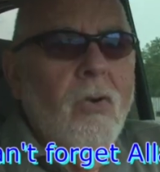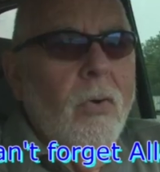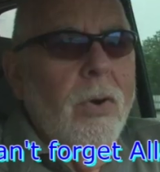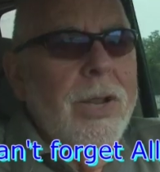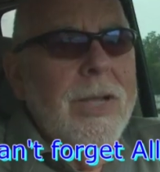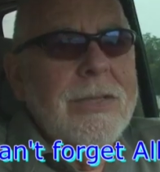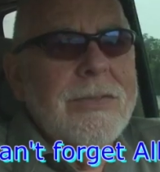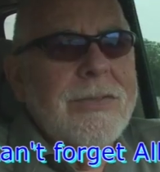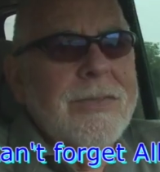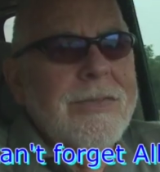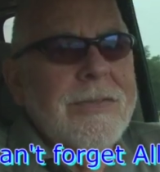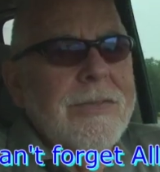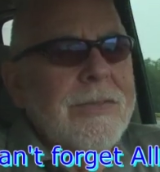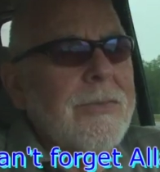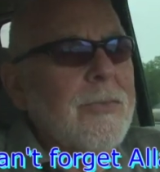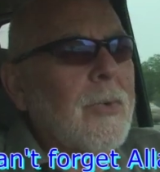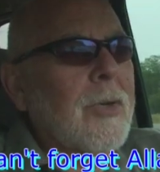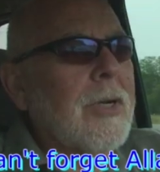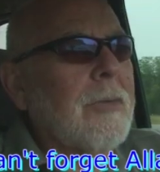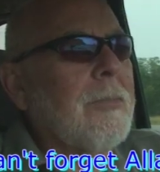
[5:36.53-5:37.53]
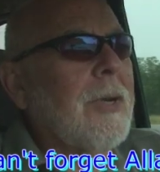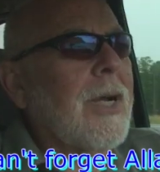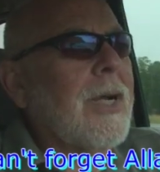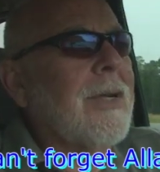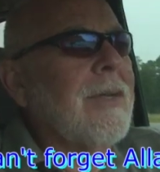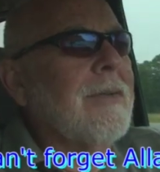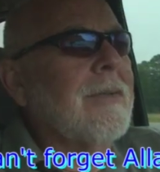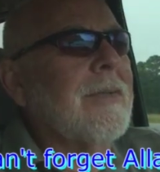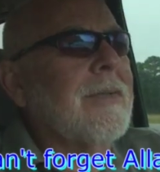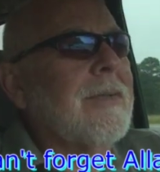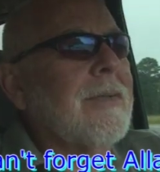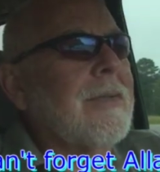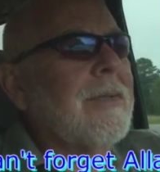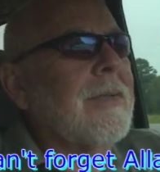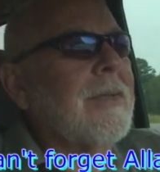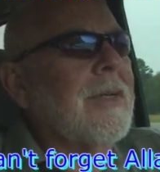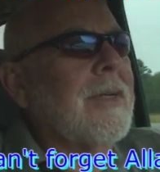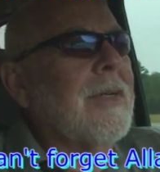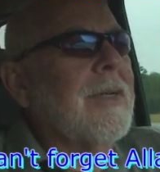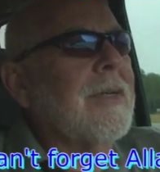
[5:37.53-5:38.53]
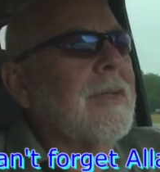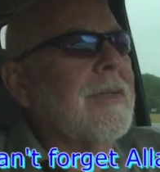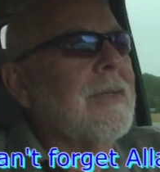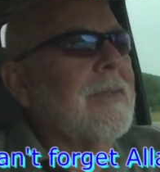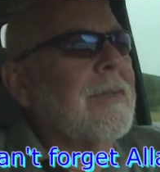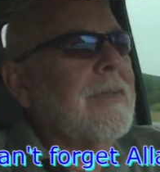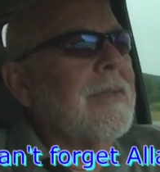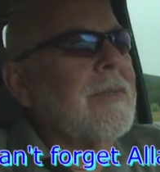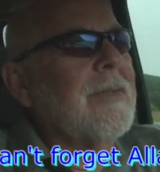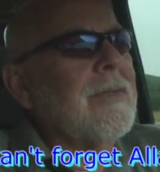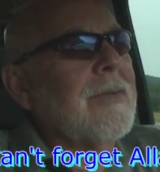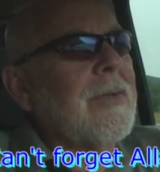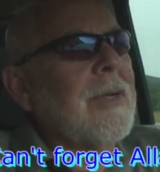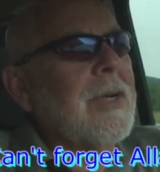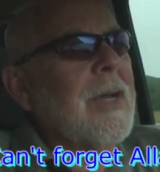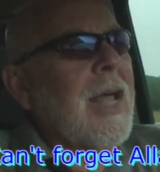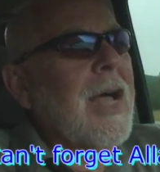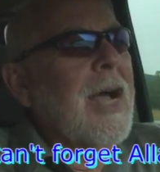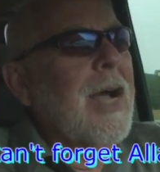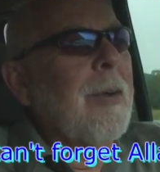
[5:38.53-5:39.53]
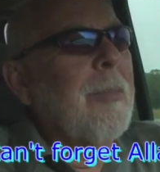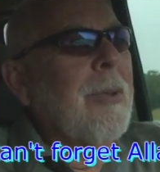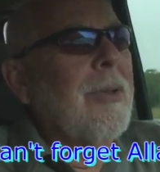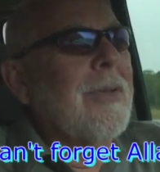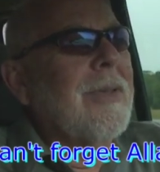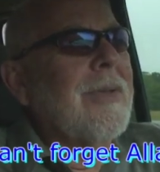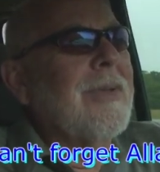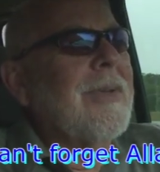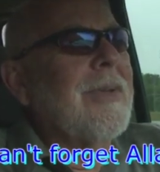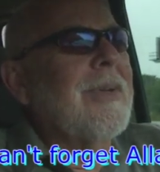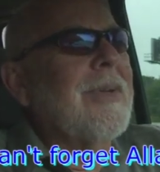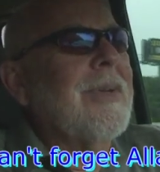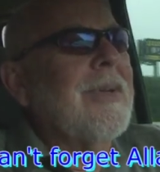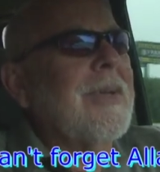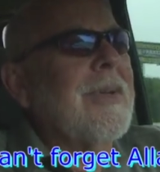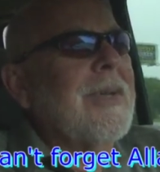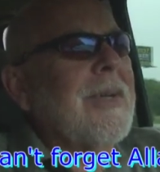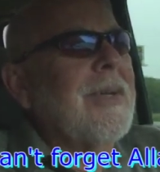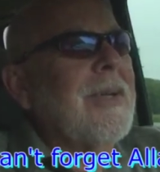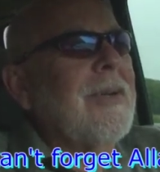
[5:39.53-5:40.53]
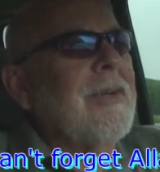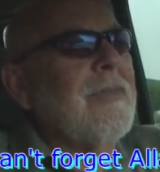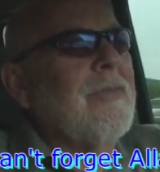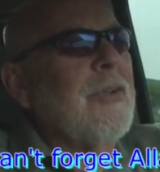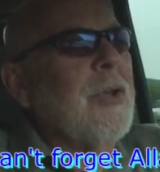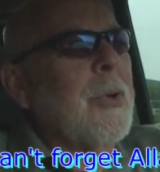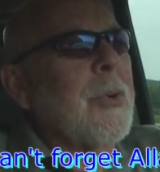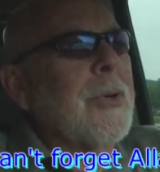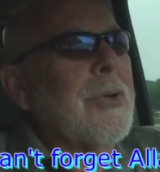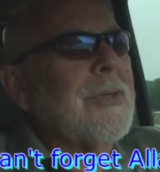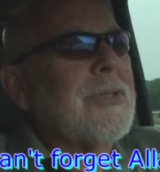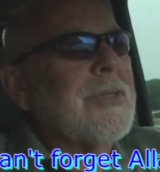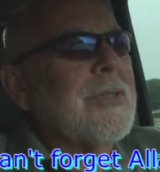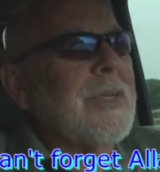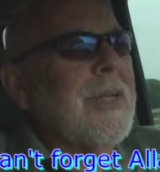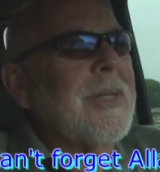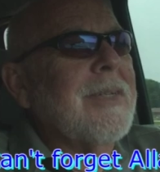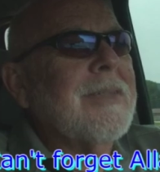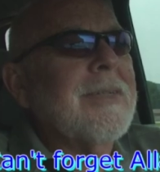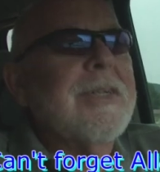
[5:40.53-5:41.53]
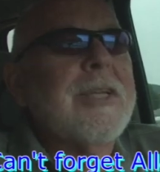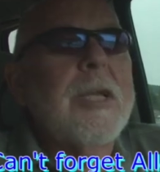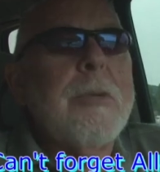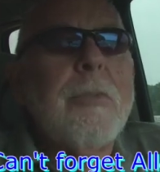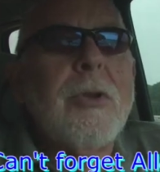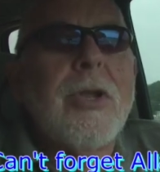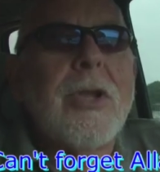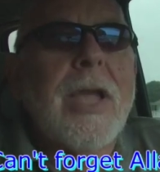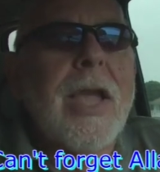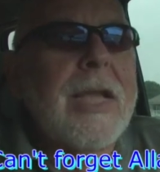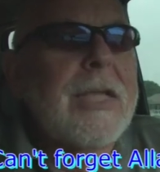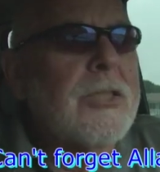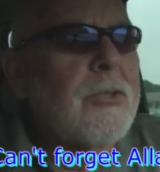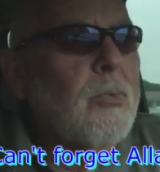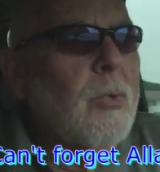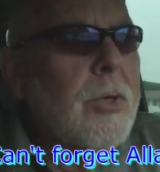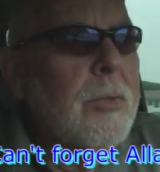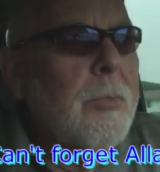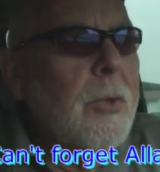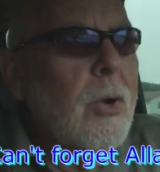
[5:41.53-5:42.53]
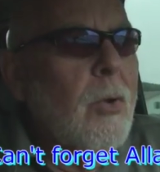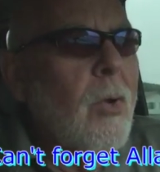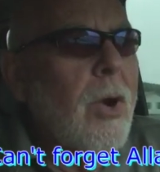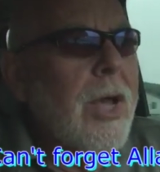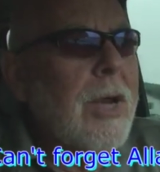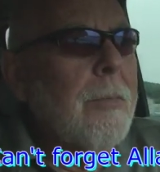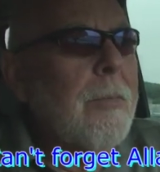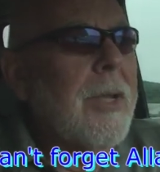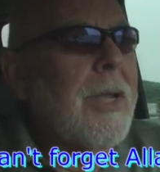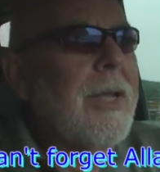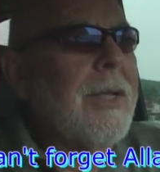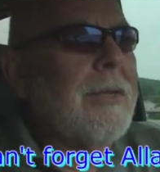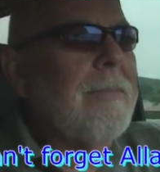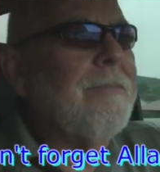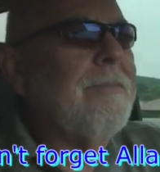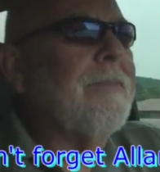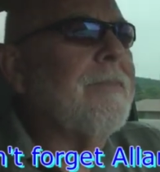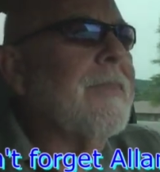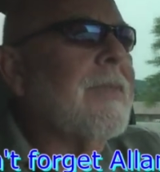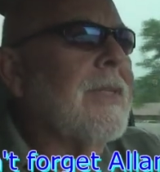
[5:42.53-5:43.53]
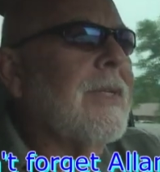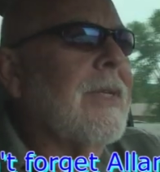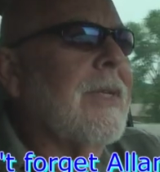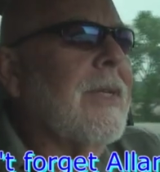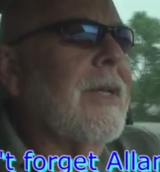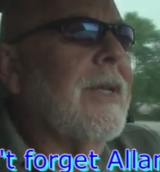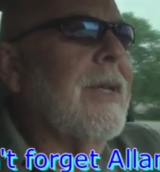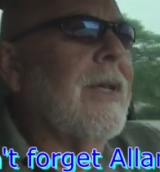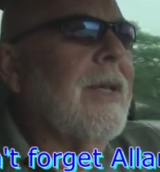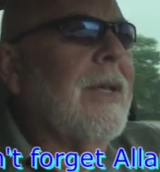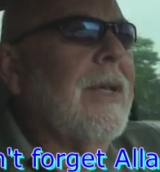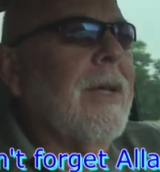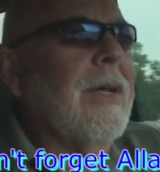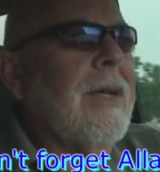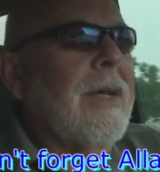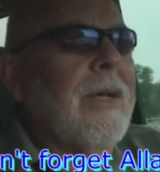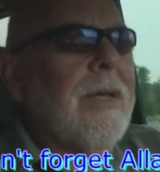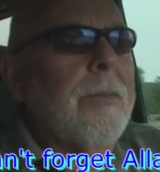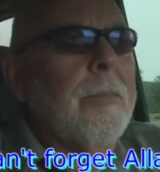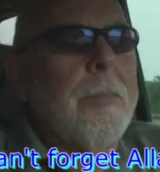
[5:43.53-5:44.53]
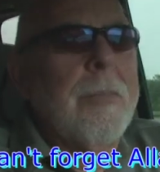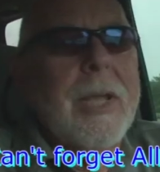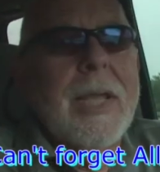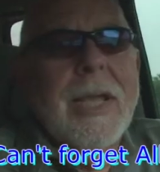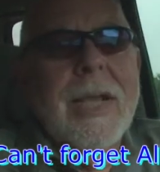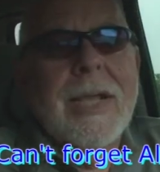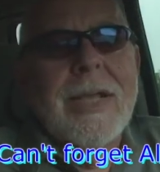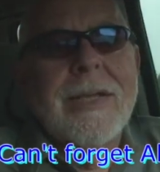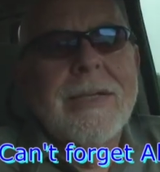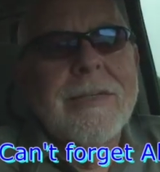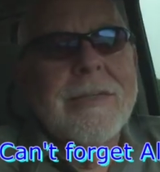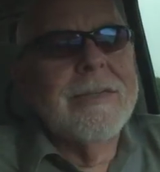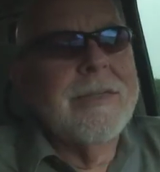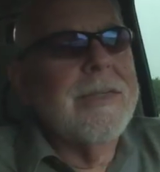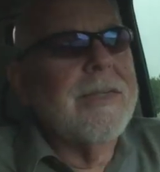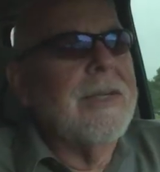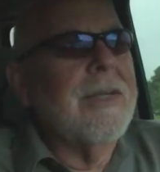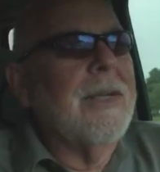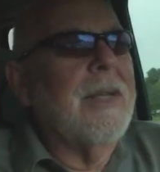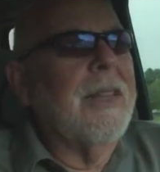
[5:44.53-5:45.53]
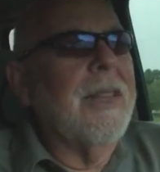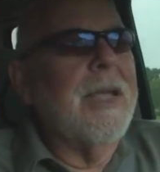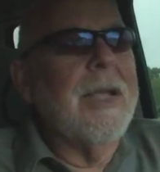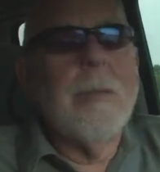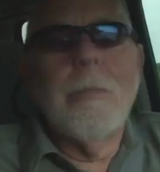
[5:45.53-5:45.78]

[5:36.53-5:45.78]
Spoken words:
Chris, one of my reliable viewers that communicates with me quite a bit. Mick. I